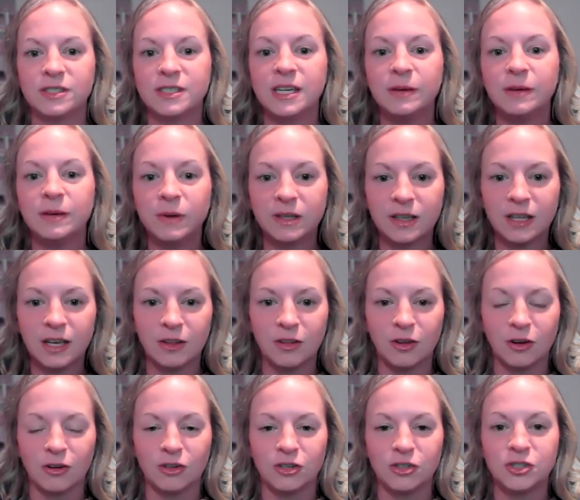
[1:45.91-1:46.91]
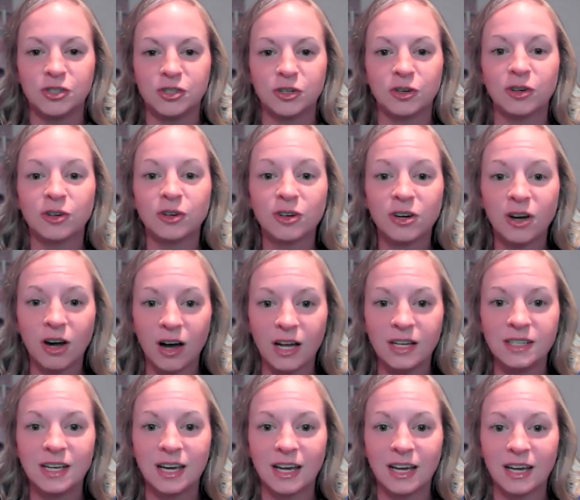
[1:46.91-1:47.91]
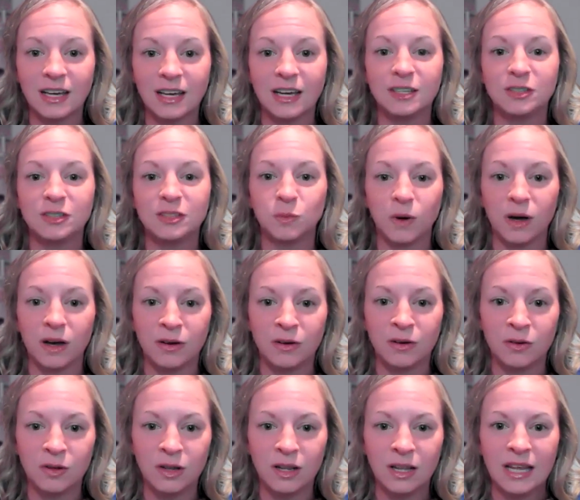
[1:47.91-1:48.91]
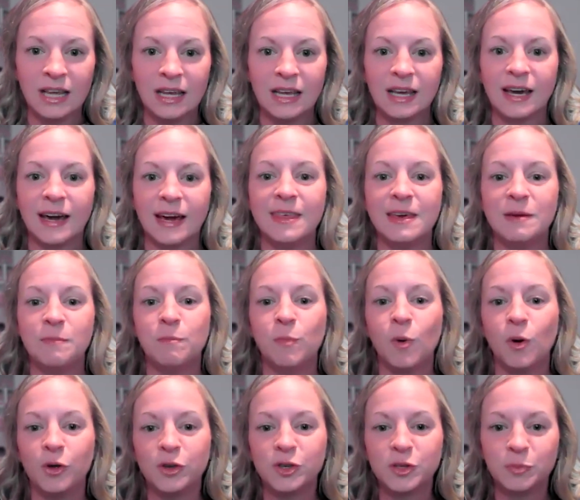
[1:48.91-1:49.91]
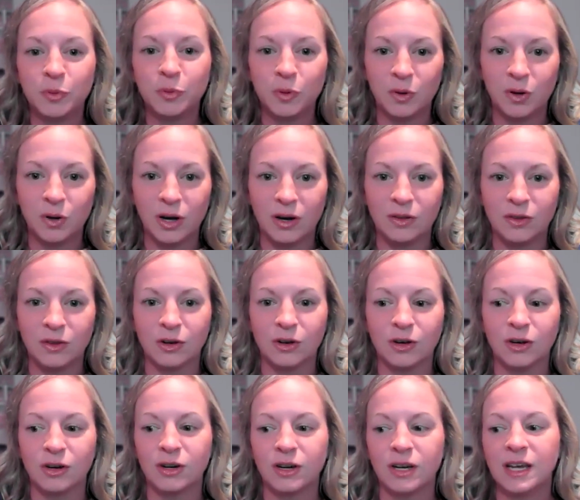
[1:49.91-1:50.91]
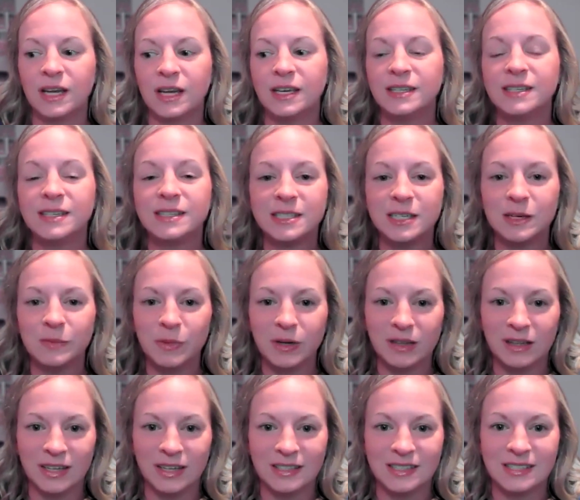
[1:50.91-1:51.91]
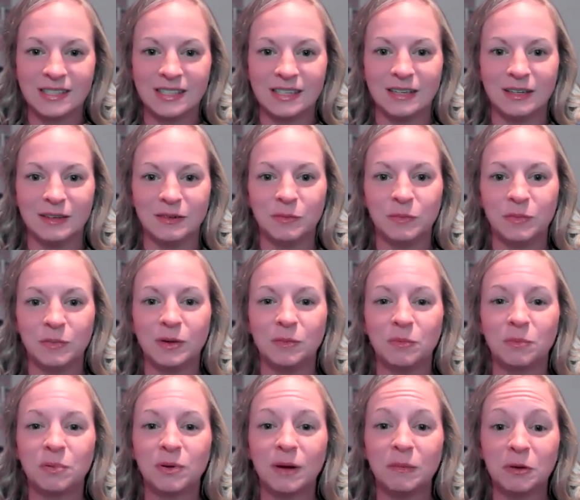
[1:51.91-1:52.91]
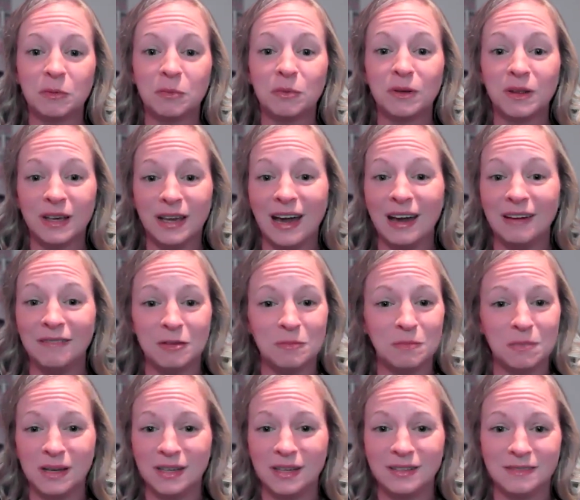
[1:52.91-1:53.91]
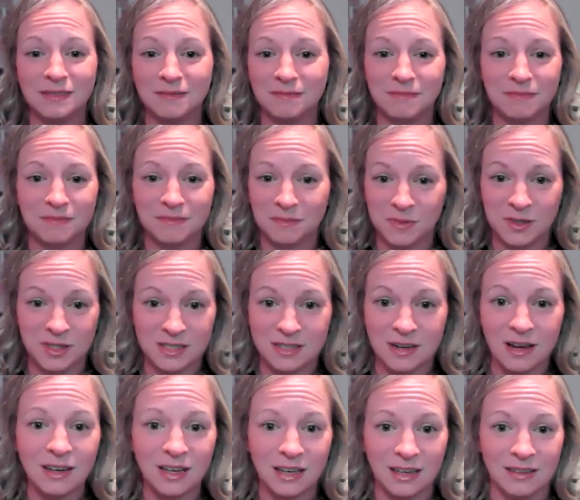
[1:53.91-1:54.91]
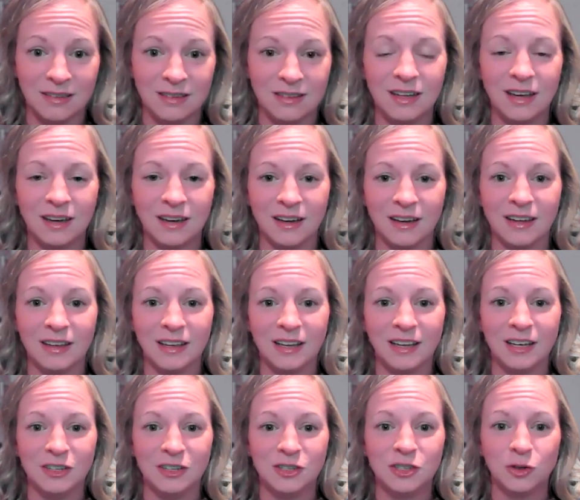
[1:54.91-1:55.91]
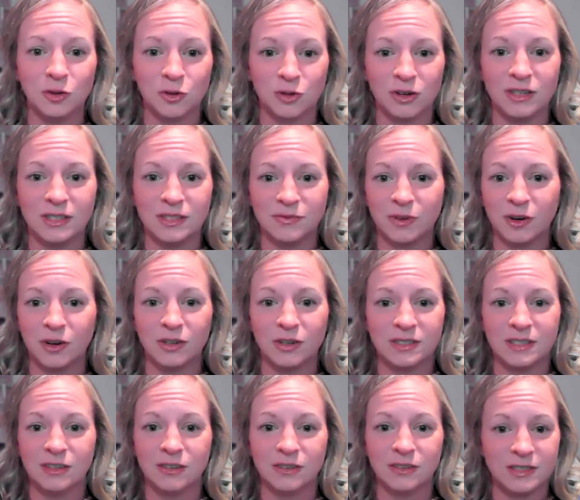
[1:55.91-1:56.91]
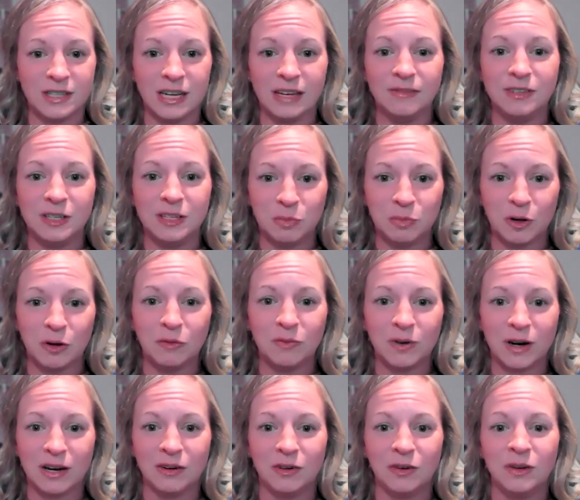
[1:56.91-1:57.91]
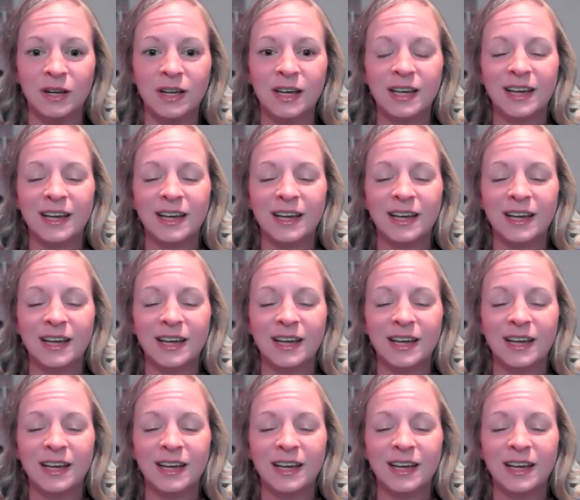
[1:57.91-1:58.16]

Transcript: typically a large sugar content as well, and then multiple other stimulants that probably really haven't been studied in children as far as their safety profile